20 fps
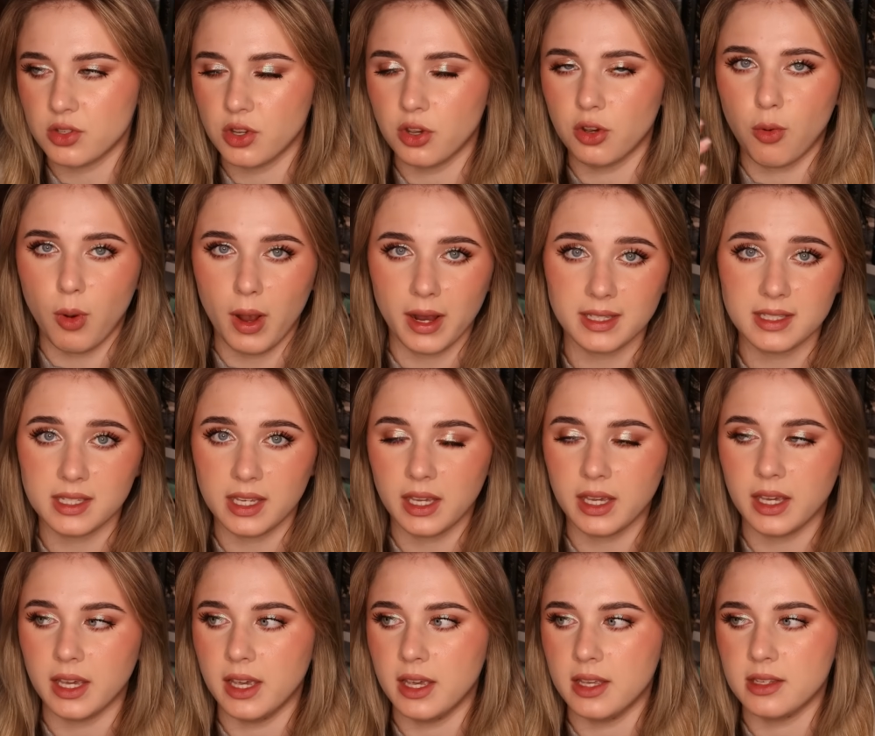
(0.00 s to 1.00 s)
So
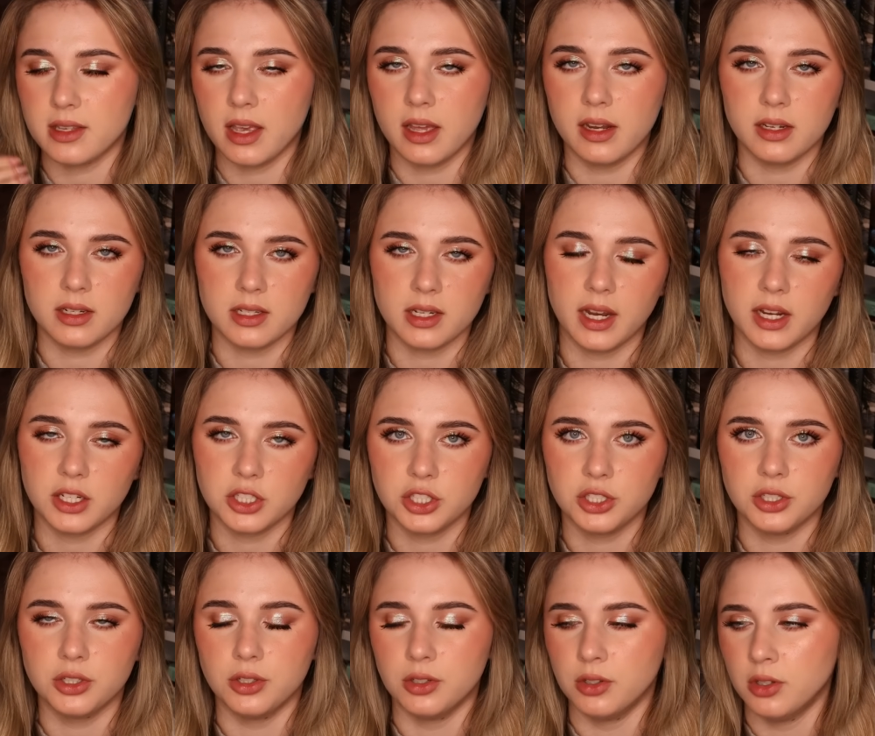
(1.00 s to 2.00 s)
Quackity is an
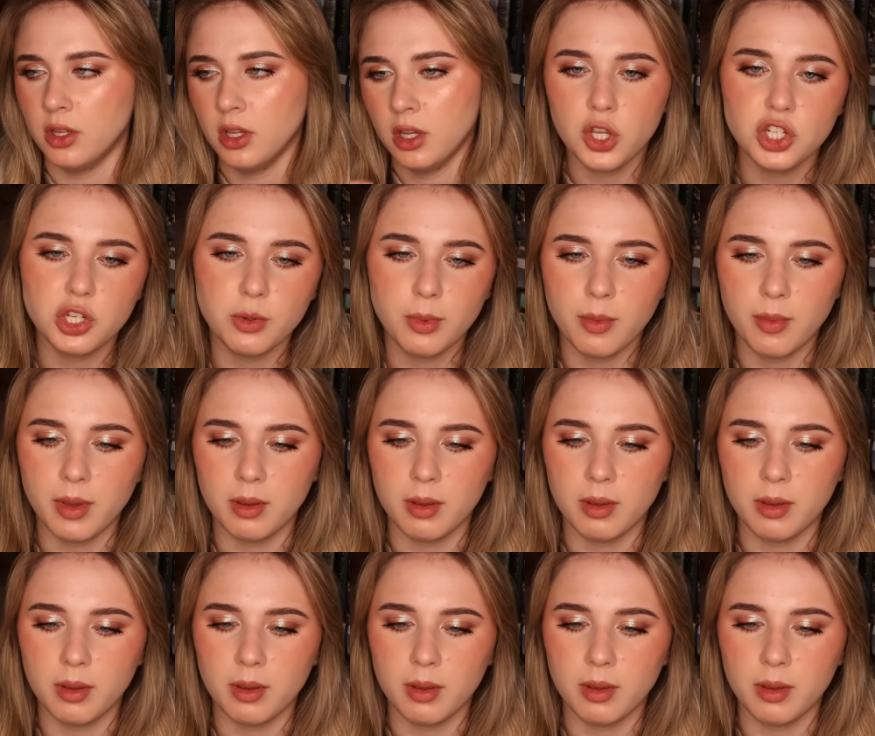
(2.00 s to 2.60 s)
international YouTuber.